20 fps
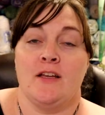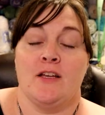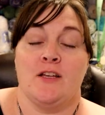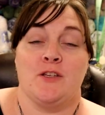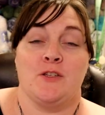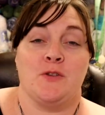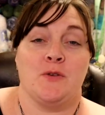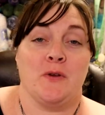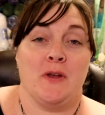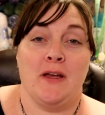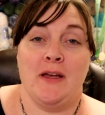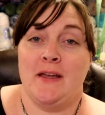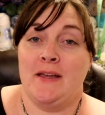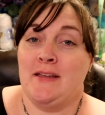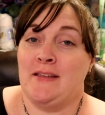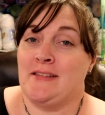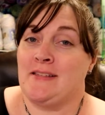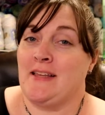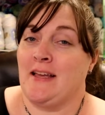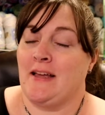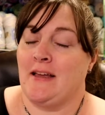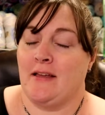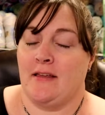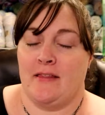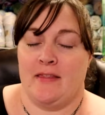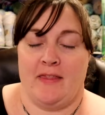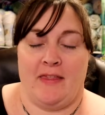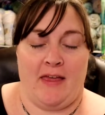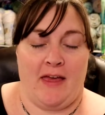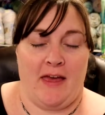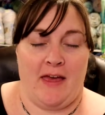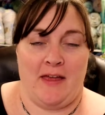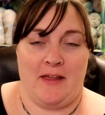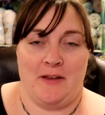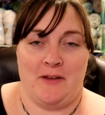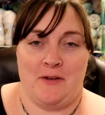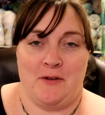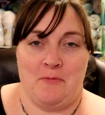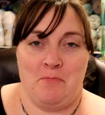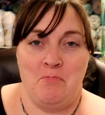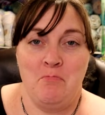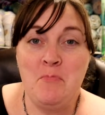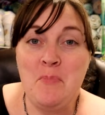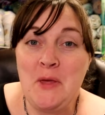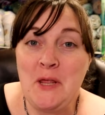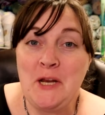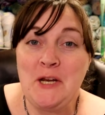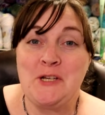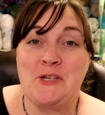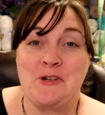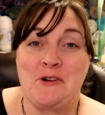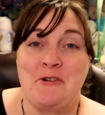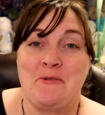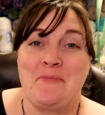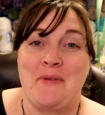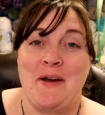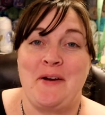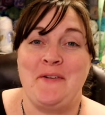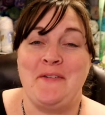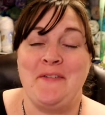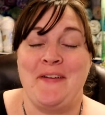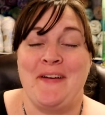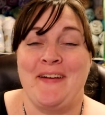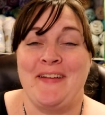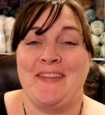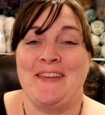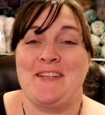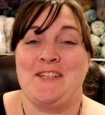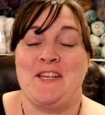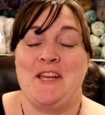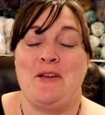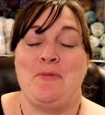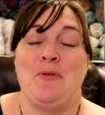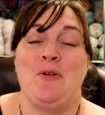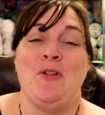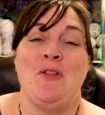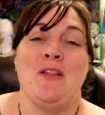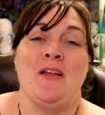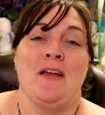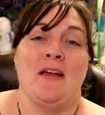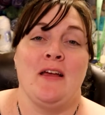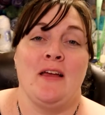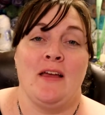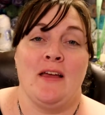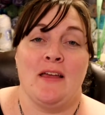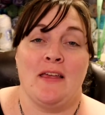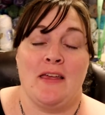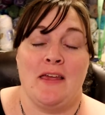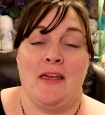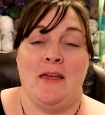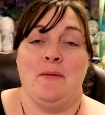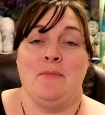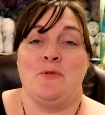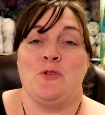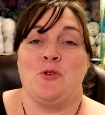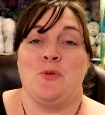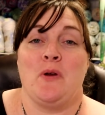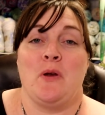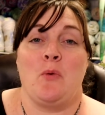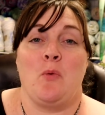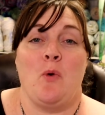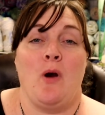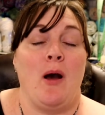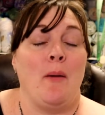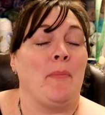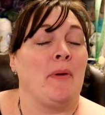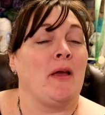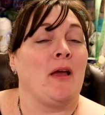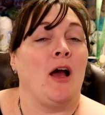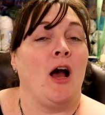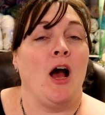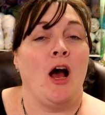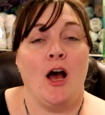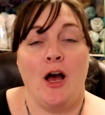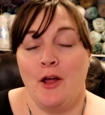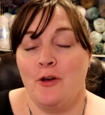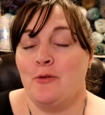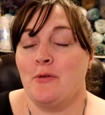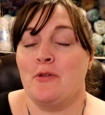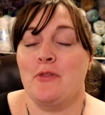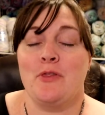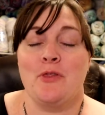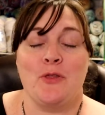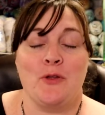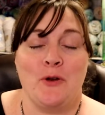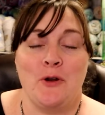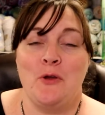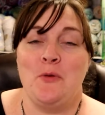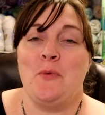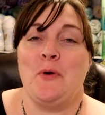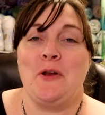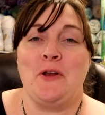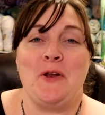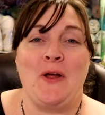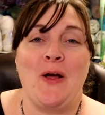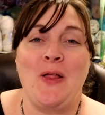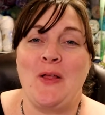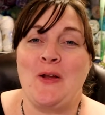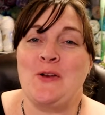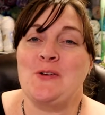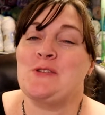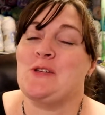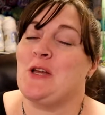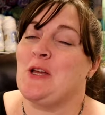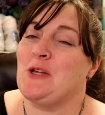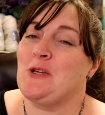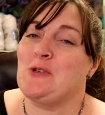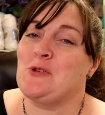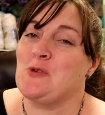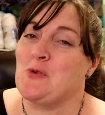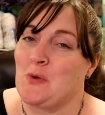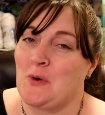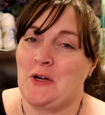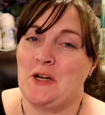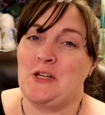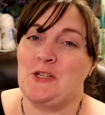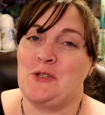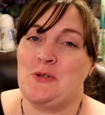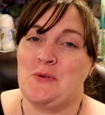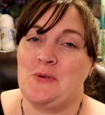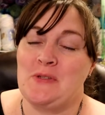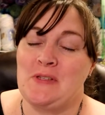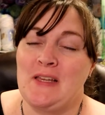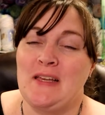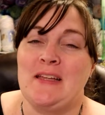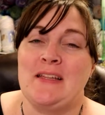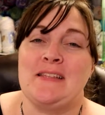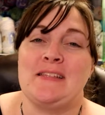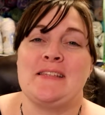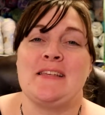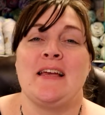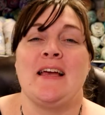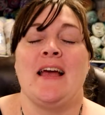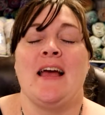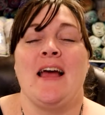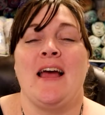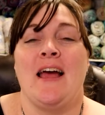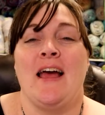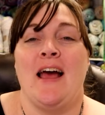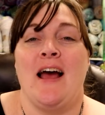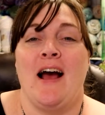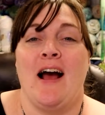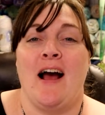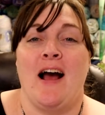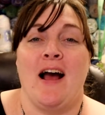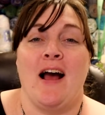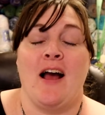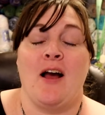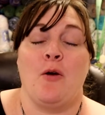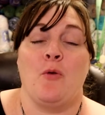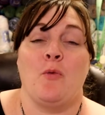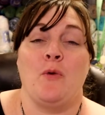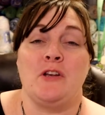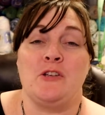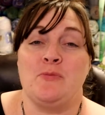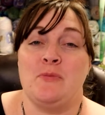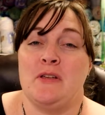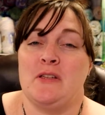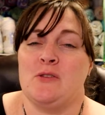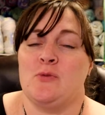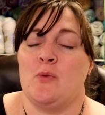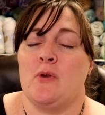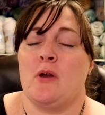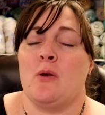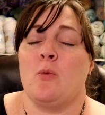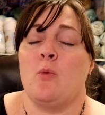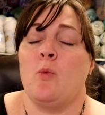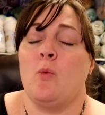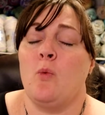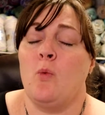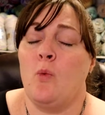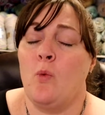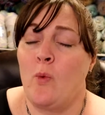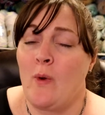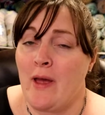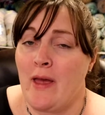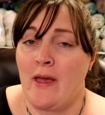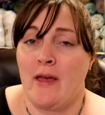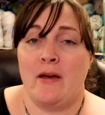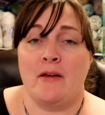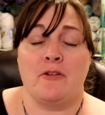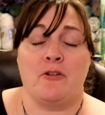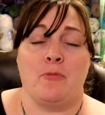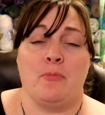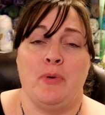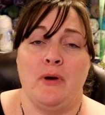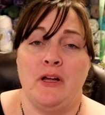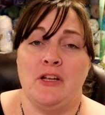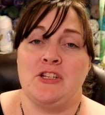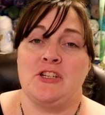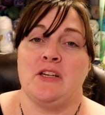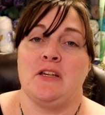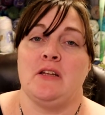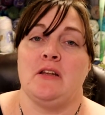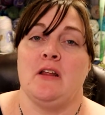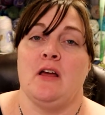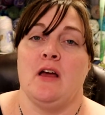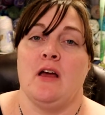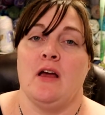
So guys, that miniature amount on the table came to a whopping $131.22, which means we are way under budget,